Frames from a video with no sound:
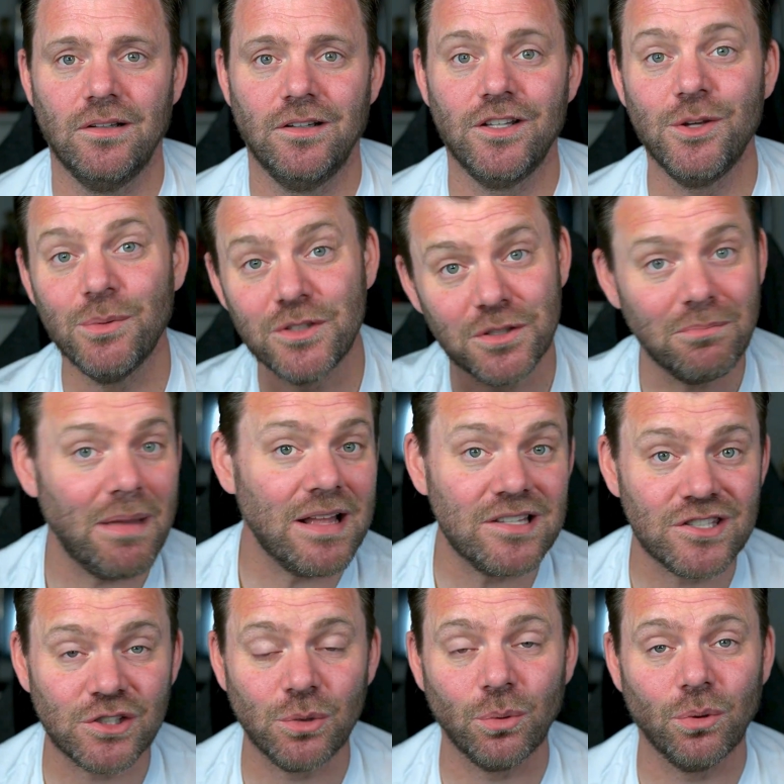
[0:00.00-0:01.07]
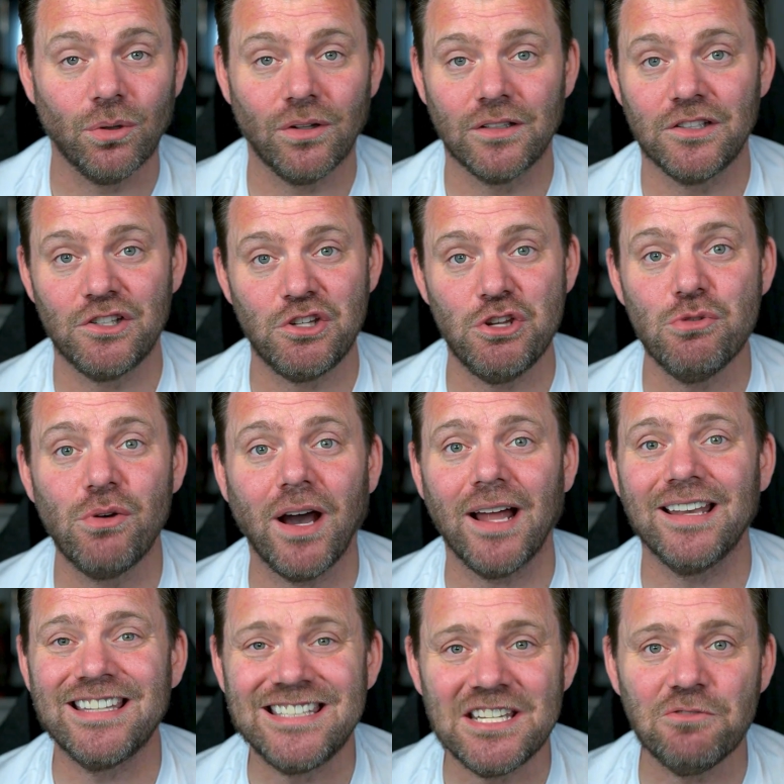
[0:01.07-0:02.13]
You went to med school and you got
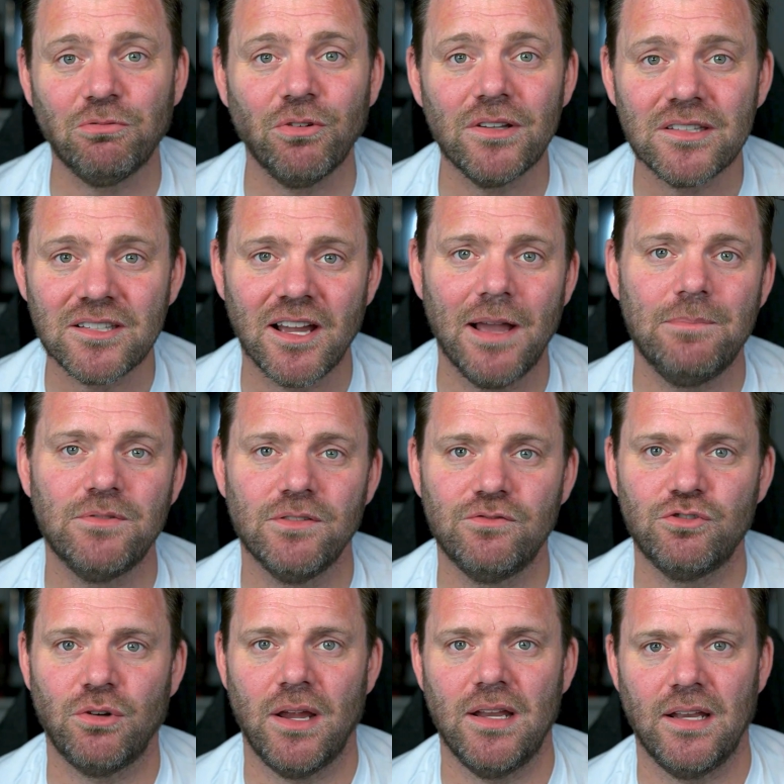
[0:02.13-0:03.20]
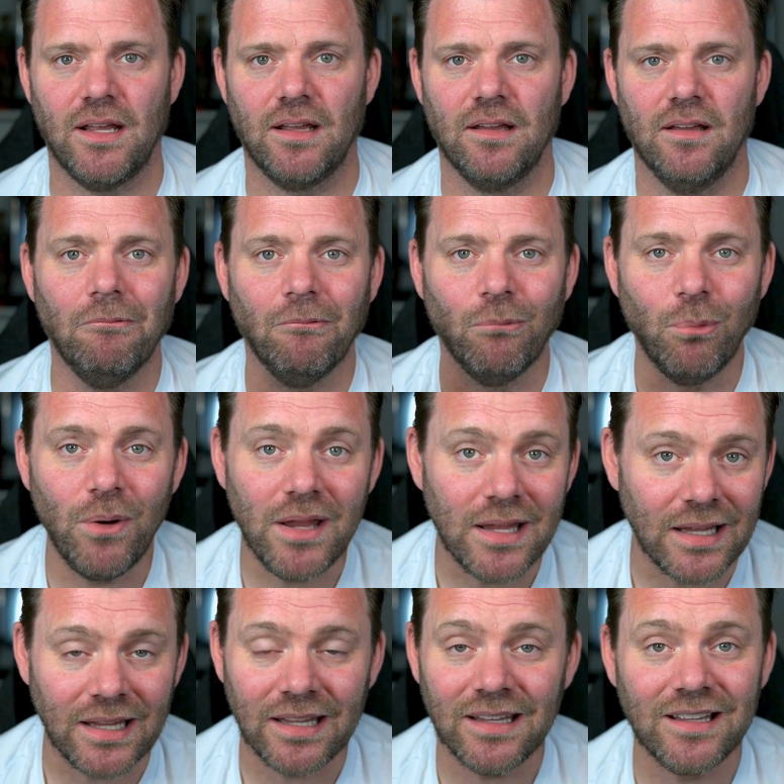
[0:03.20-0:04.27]
different types of training.
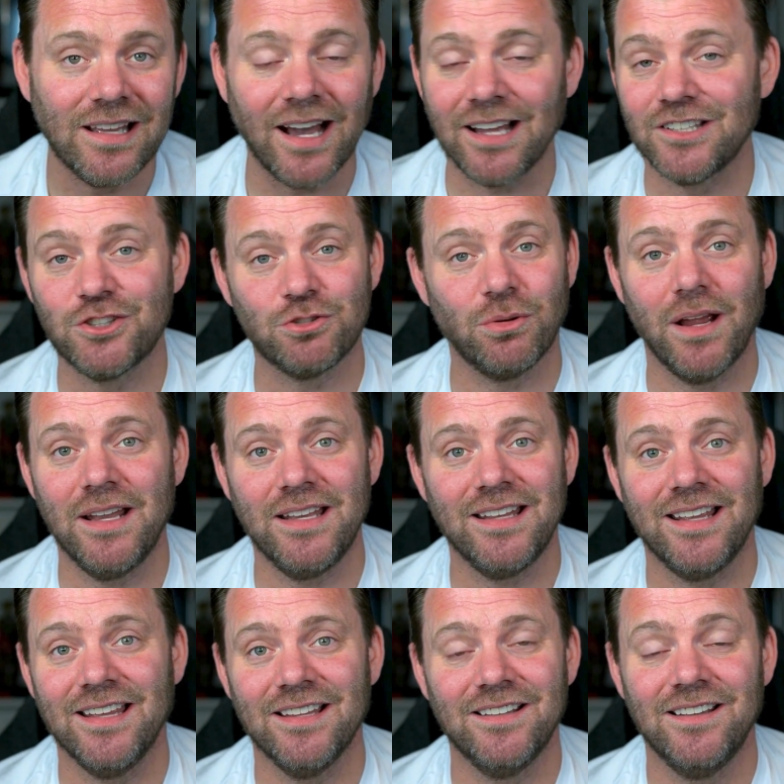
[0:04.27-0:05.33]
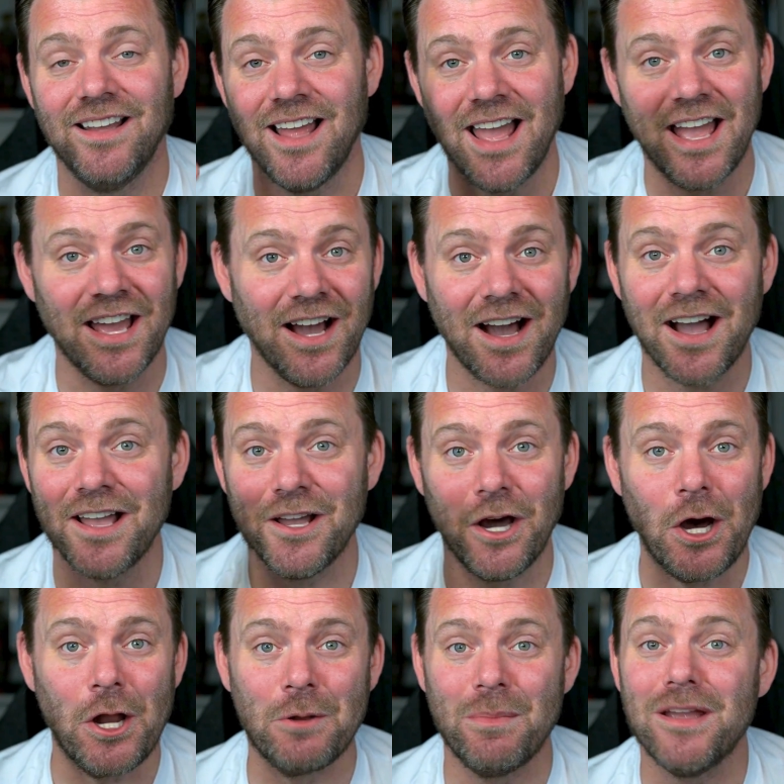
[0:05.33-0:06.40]
We got training in AI,
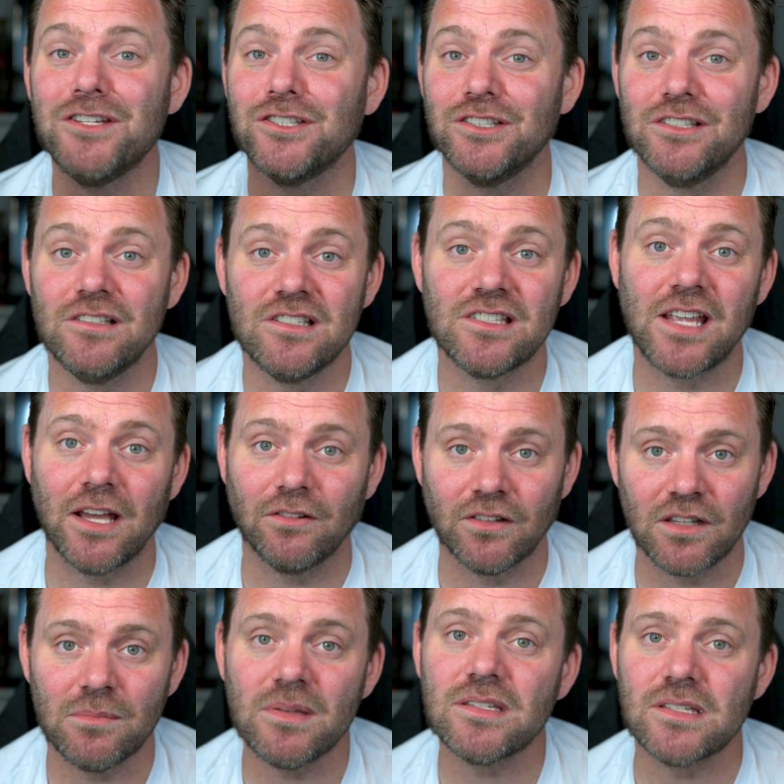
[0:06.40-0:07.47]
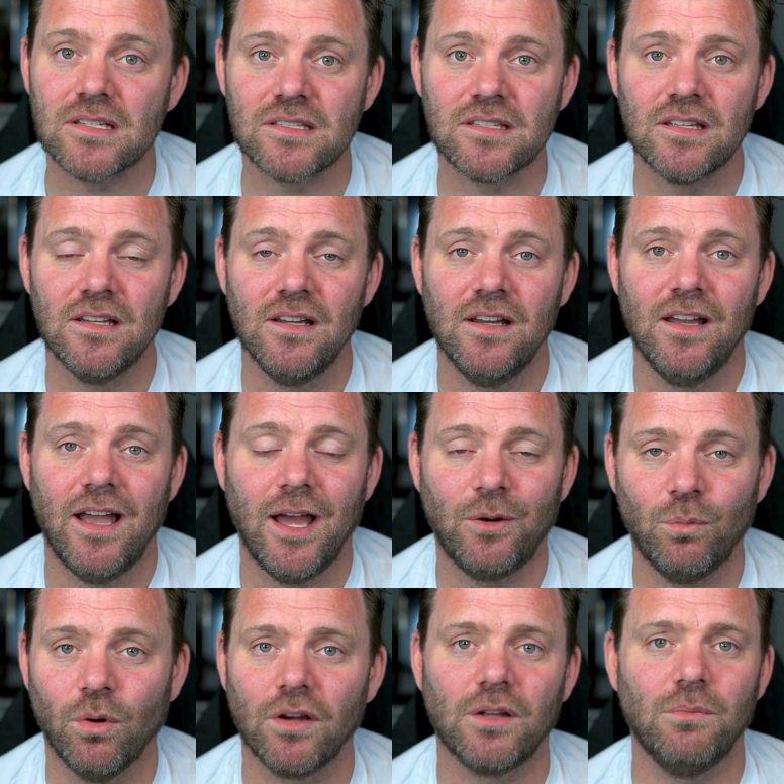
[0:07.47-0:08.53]
automation, scaling the business, and
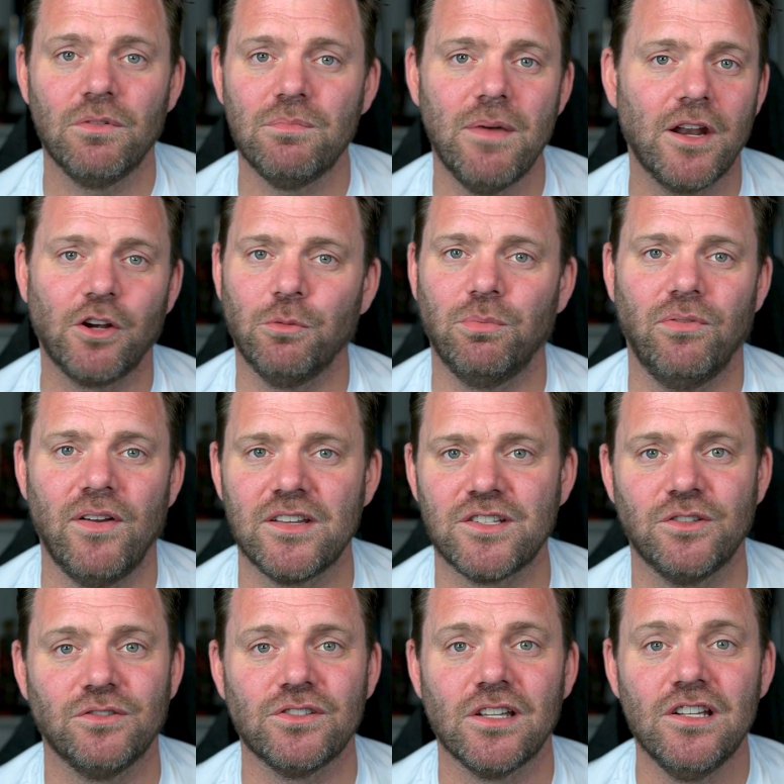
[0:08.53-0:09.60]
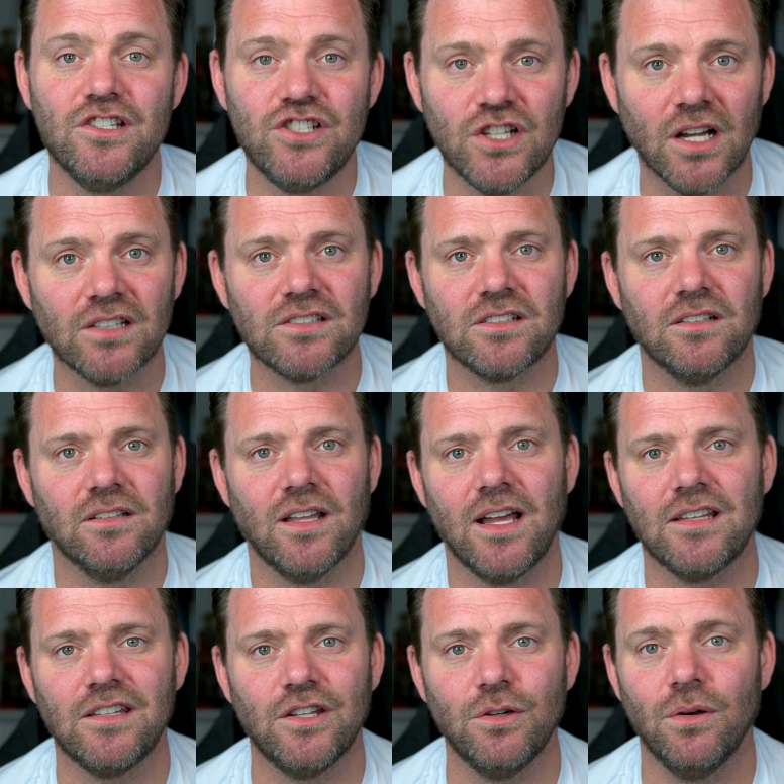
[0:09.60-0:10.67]
working with medical professionals just
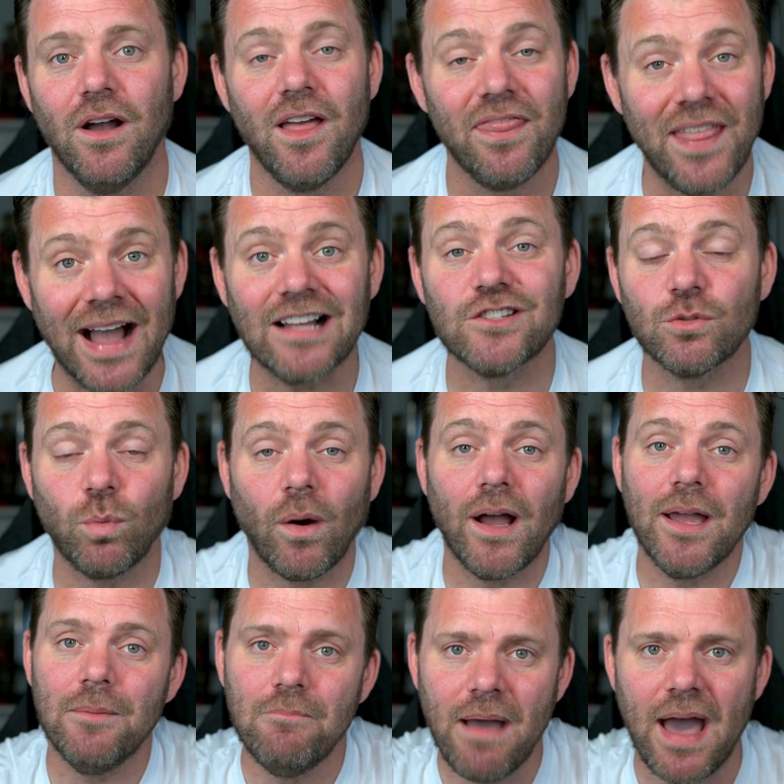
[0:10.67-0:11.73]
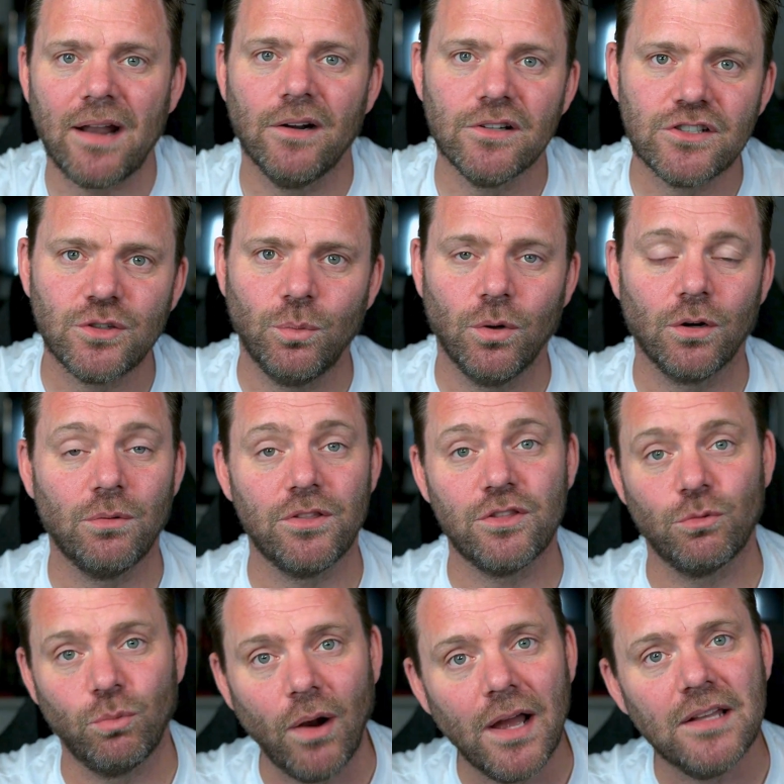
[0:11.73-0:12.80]
like you. That's why it matters to work with the
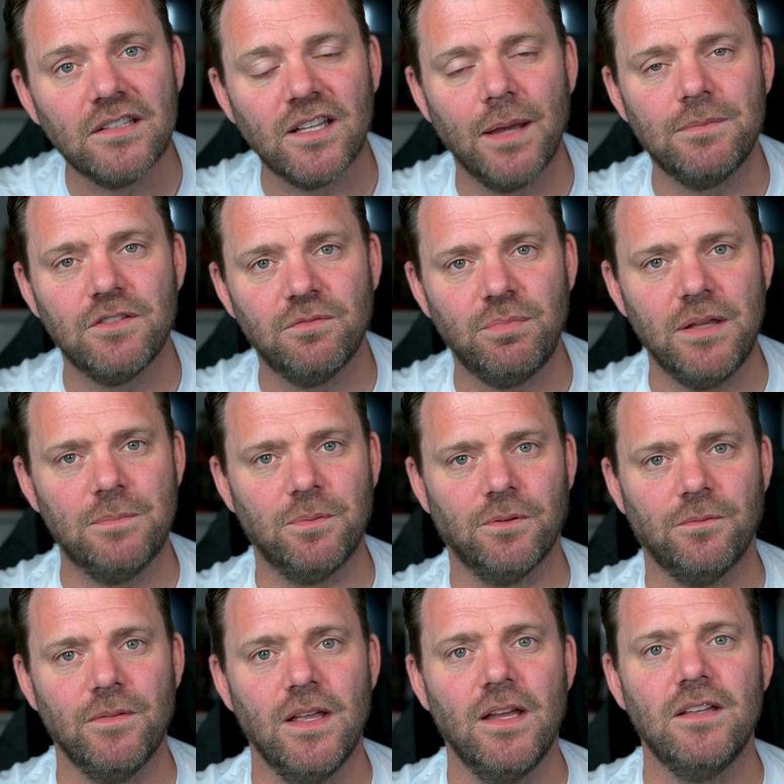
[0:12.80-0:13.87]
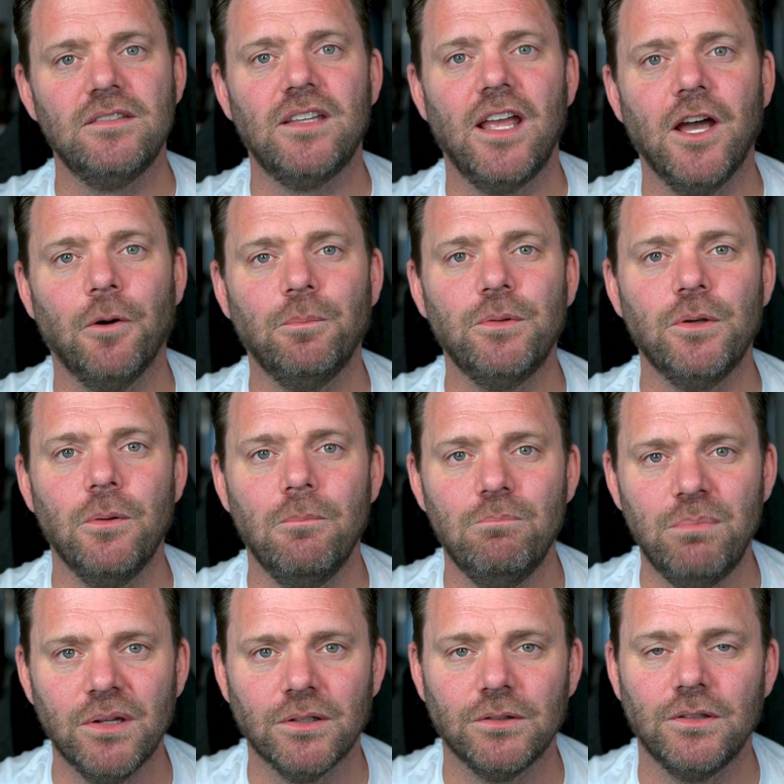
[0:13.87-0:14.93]
right types of people to help you
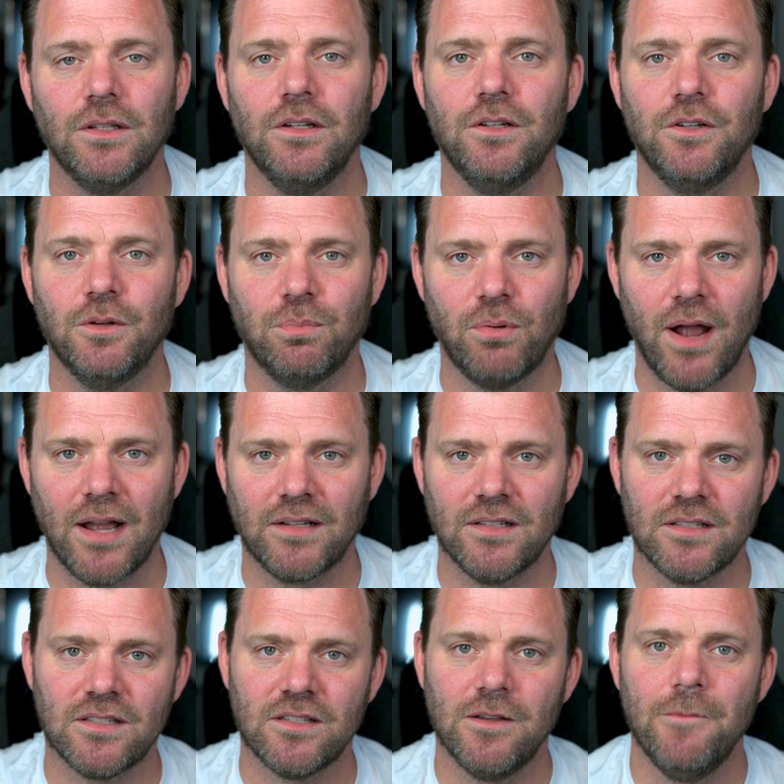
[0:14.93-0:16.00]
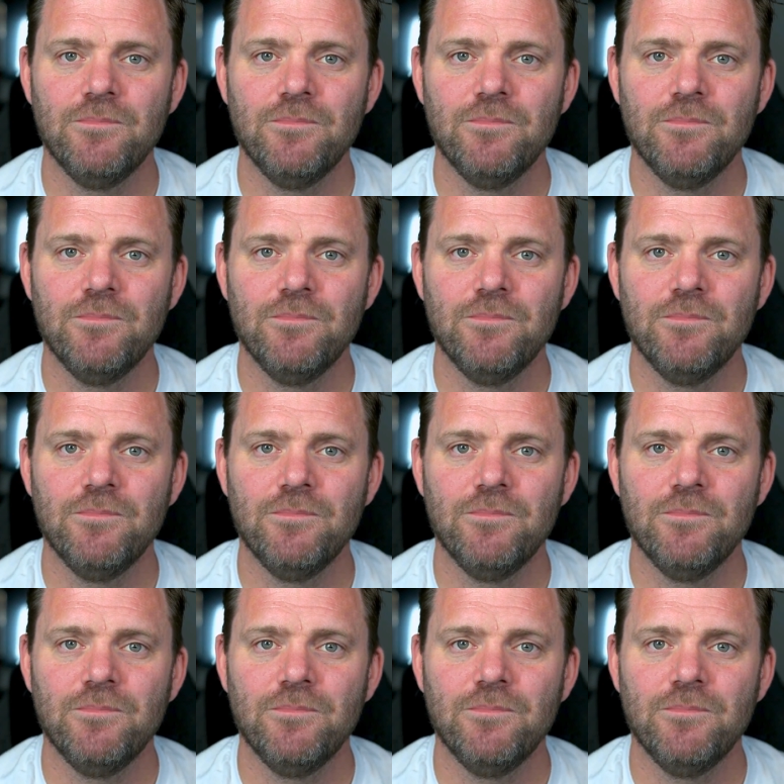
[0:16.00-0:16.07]
build your practice.